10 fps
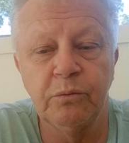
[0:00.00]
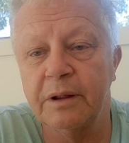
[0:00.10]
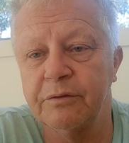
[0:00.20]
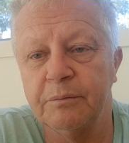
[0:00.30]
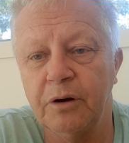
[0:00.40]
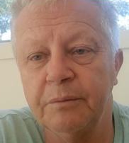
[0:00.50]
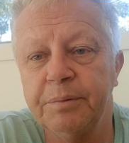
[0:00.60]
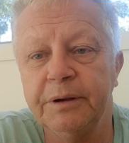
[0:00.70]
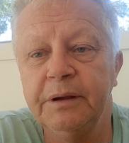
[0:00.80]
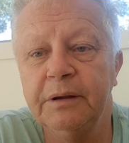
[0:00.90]
whatever it might
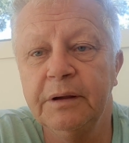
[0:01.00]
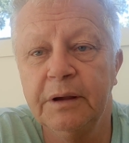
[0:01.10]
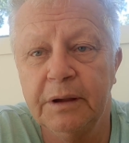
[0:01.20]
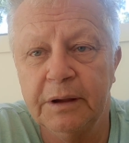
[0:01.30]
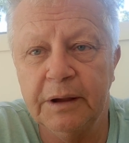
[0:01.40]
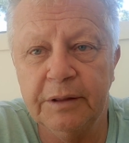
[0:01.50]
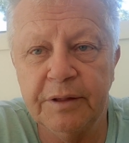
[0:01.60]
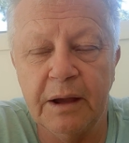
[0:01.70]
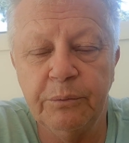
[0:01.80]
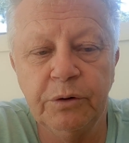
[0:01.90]
be, and
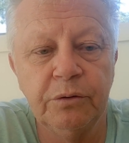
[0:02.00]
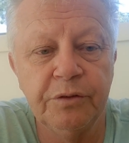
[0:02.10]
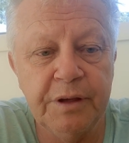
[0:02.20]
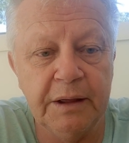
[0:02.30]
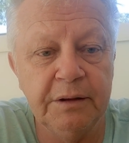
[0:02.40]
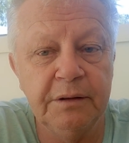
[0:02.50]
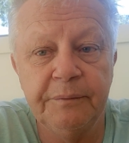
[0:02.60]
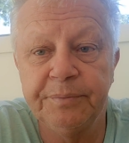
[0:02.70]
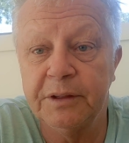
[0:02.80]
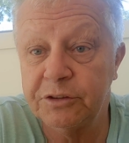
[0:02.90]
they will
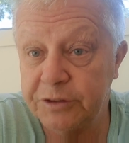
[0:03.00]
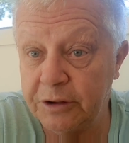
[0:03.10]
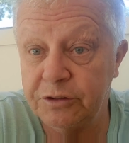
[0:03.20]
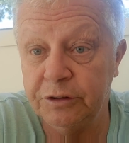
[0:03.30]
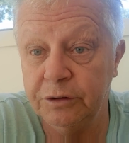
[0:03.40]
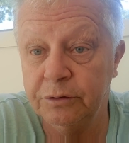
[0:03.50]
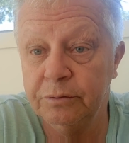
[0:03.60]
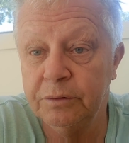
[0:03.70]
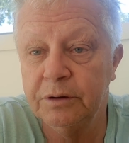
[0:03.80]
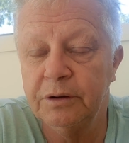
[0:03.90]
then censor you,